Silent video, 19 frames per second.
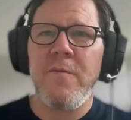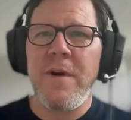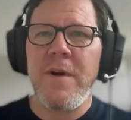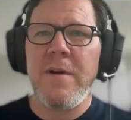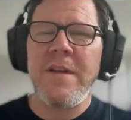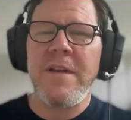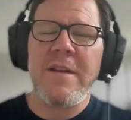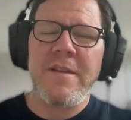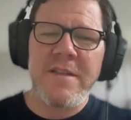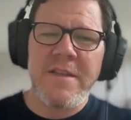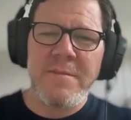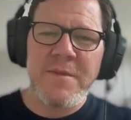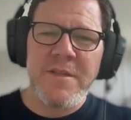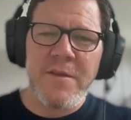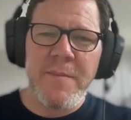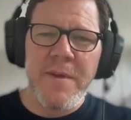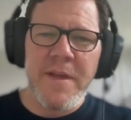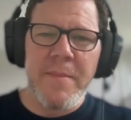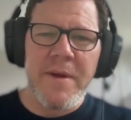well, it
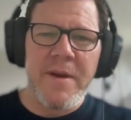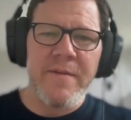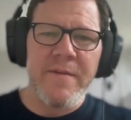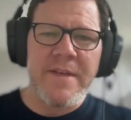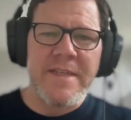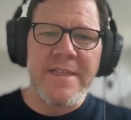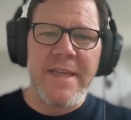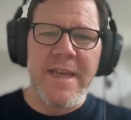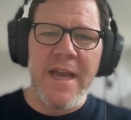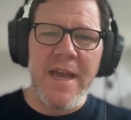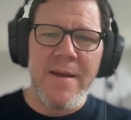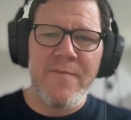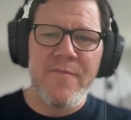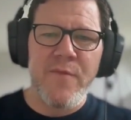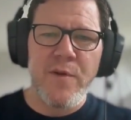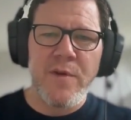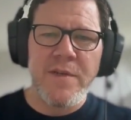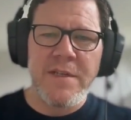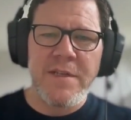seems to be a bit of a
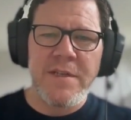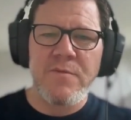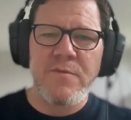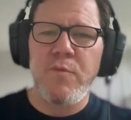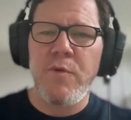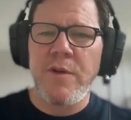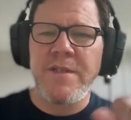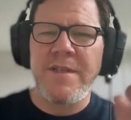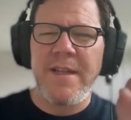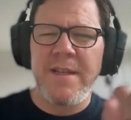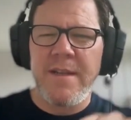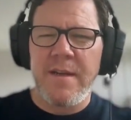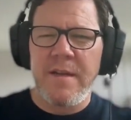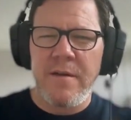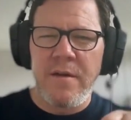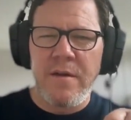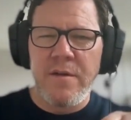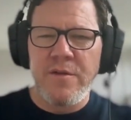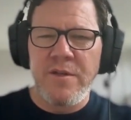scam versus where's the
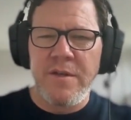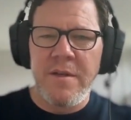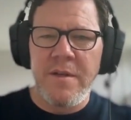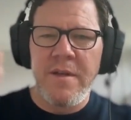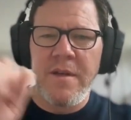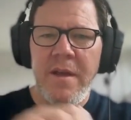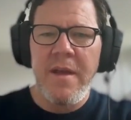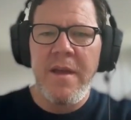technology.